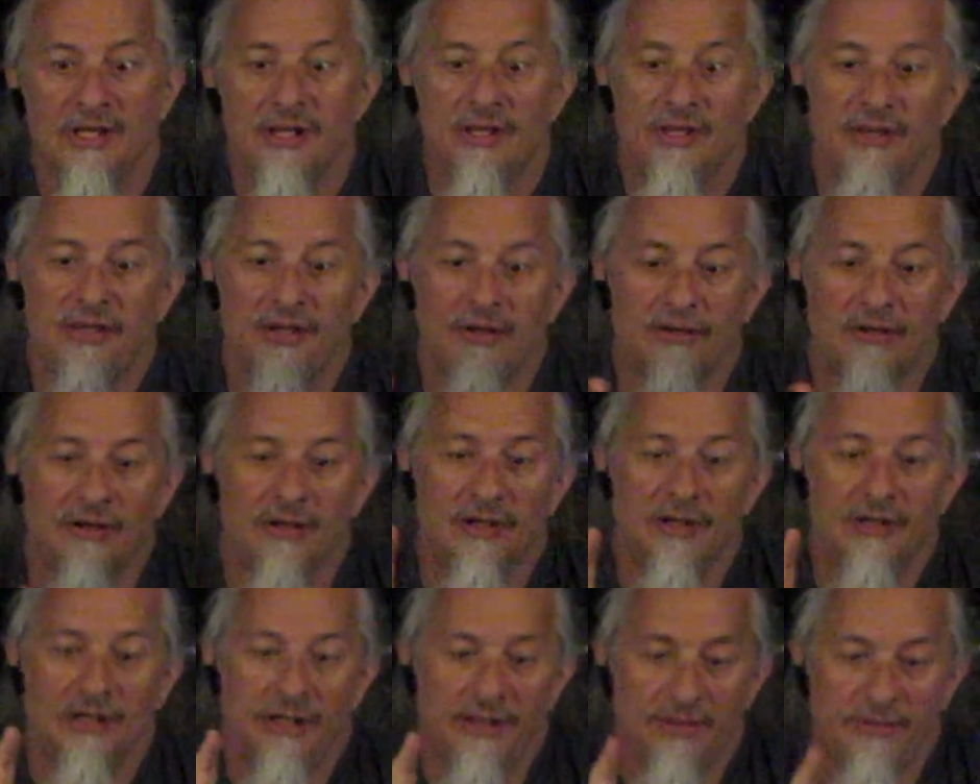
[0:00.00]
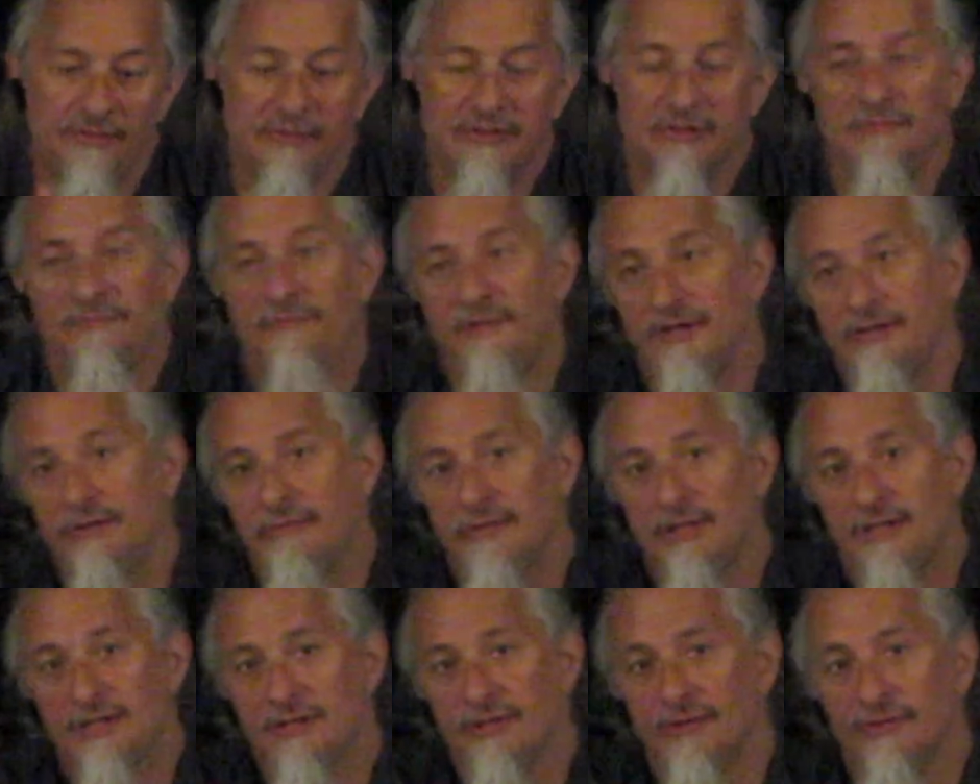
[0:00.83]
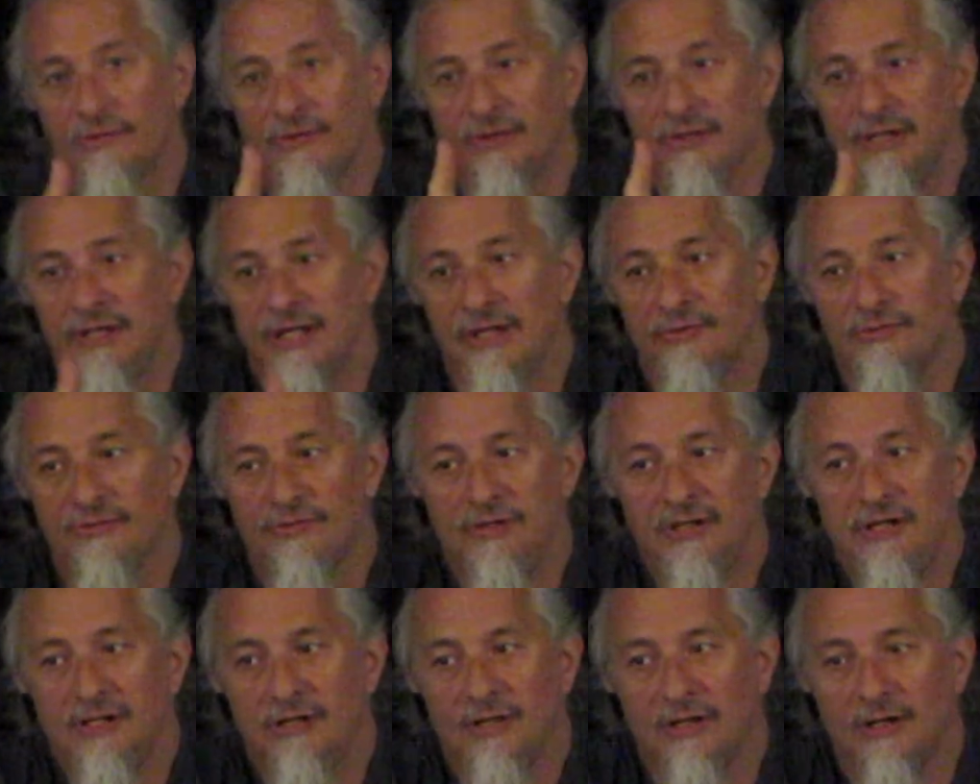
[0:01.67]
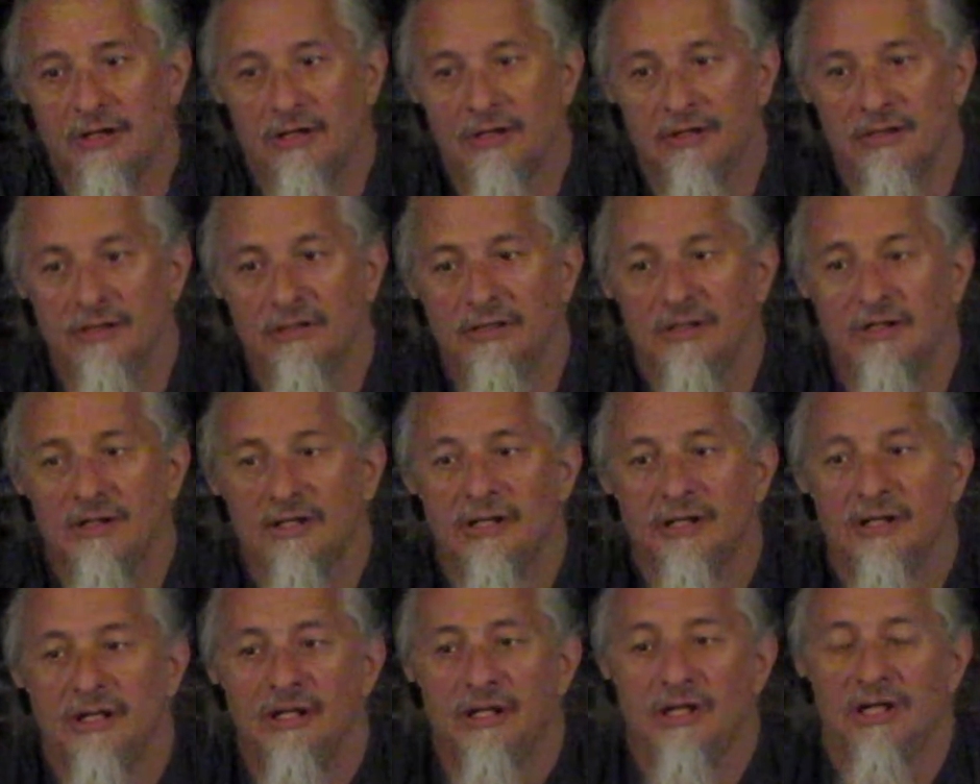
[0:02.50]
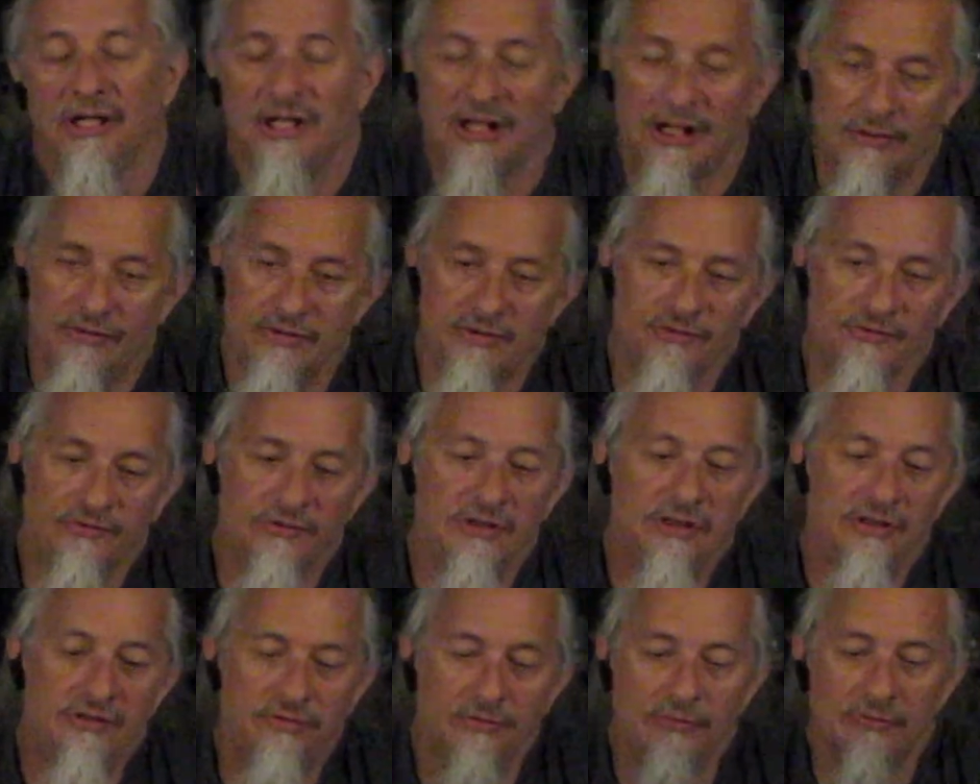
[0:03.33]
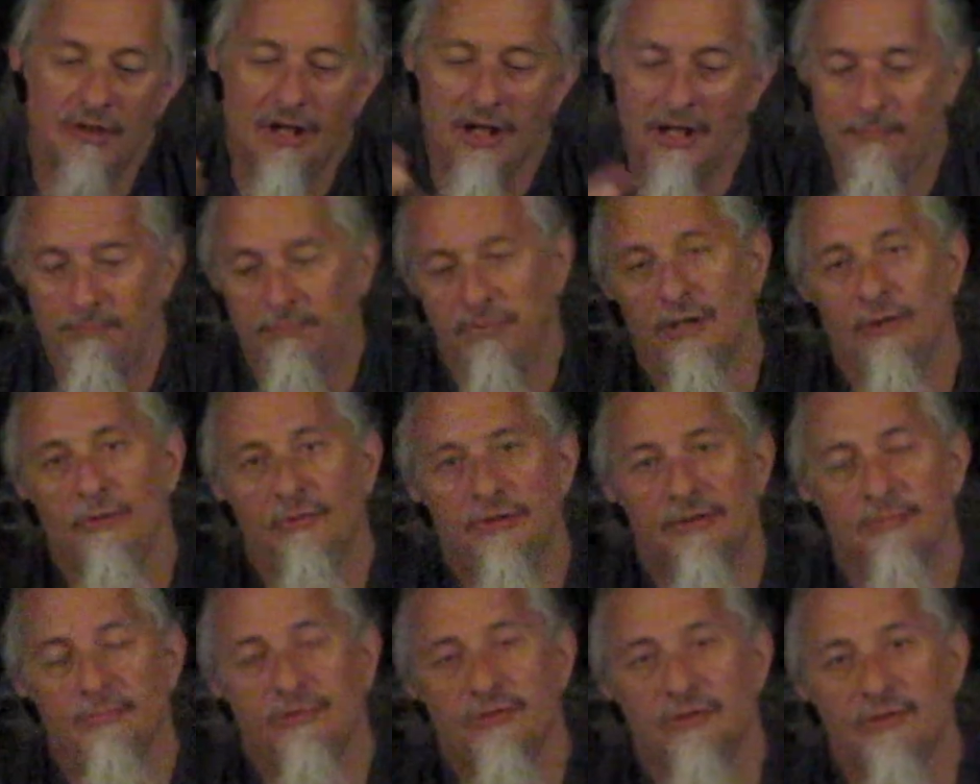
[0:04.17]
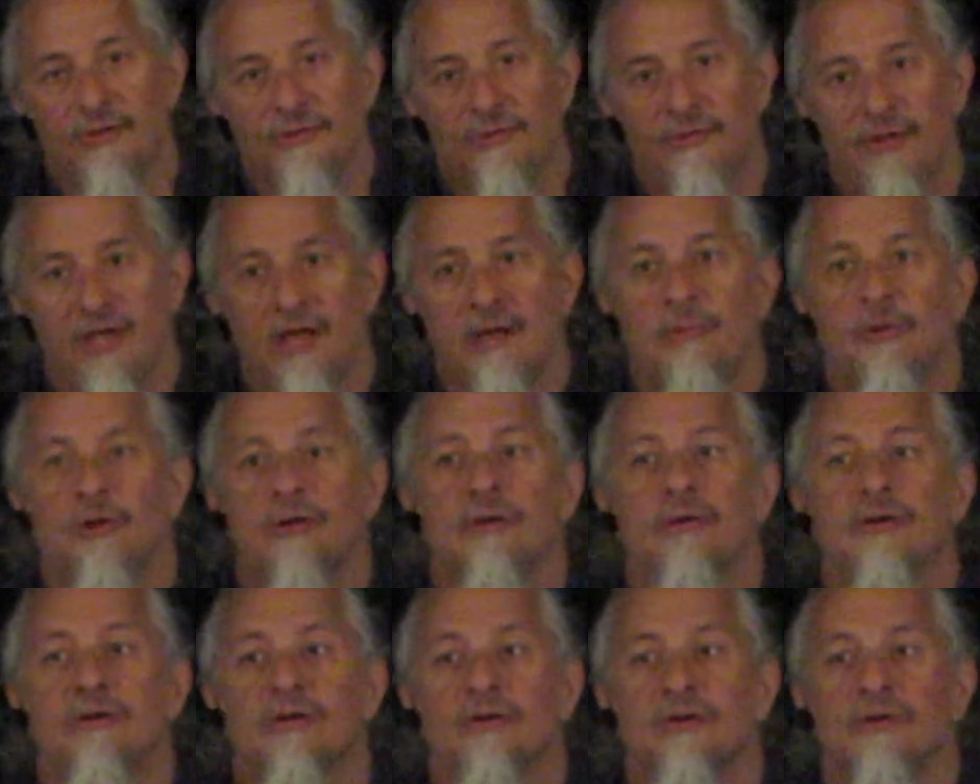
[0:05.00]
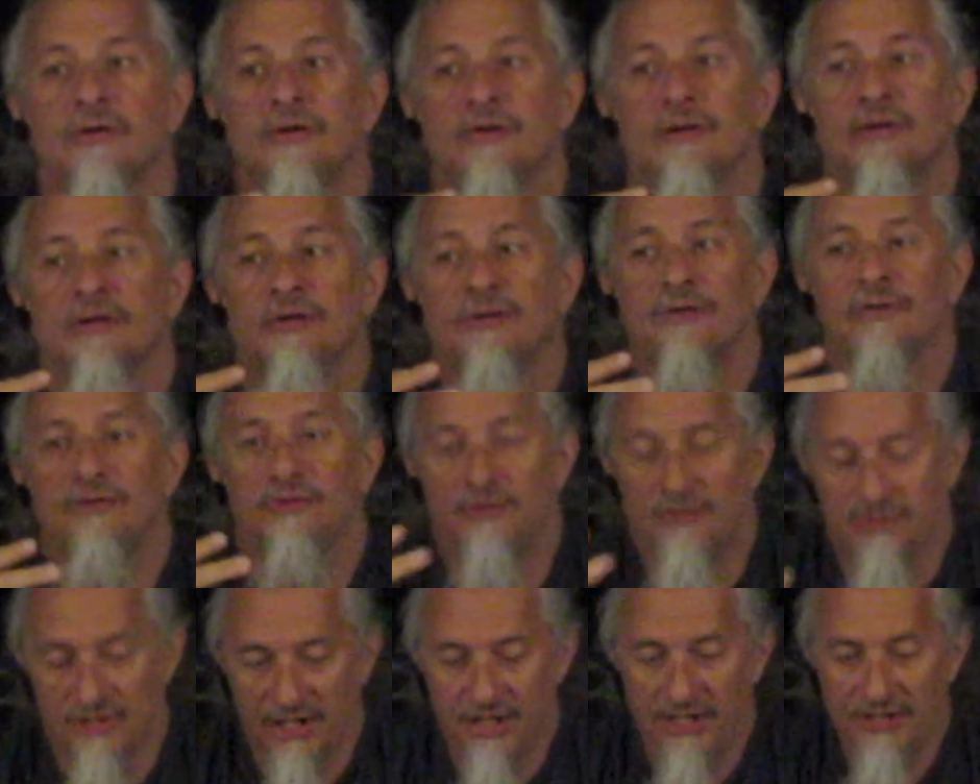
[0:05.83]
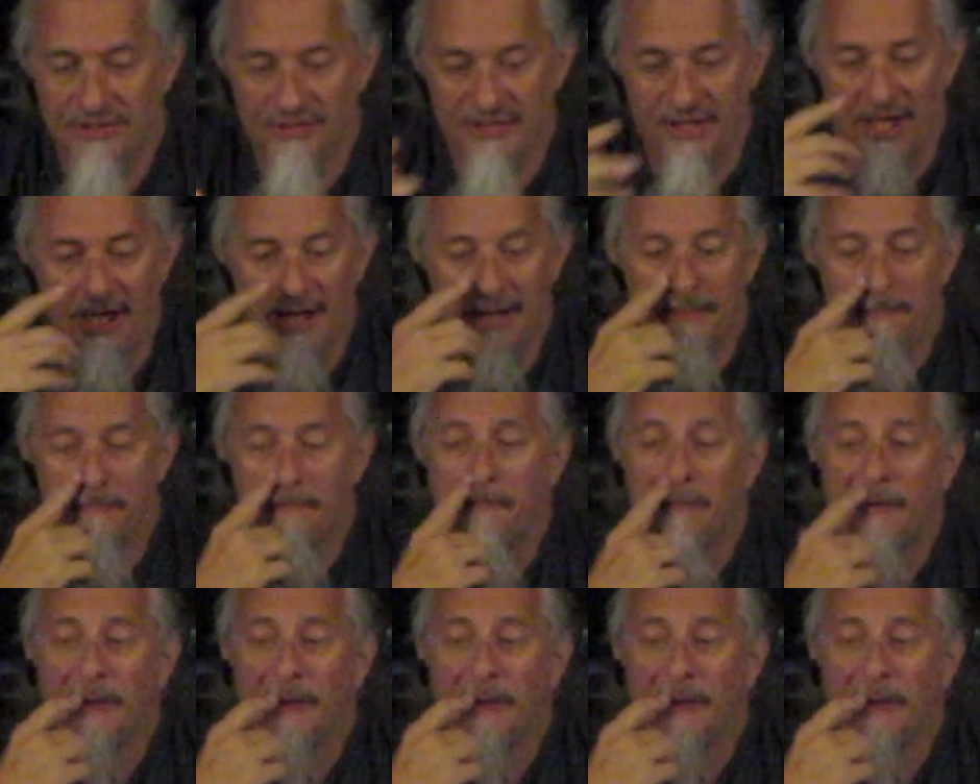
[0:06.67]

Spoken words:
There are other configurations on the SD card, and I would just need to upload them to the Saber to change that.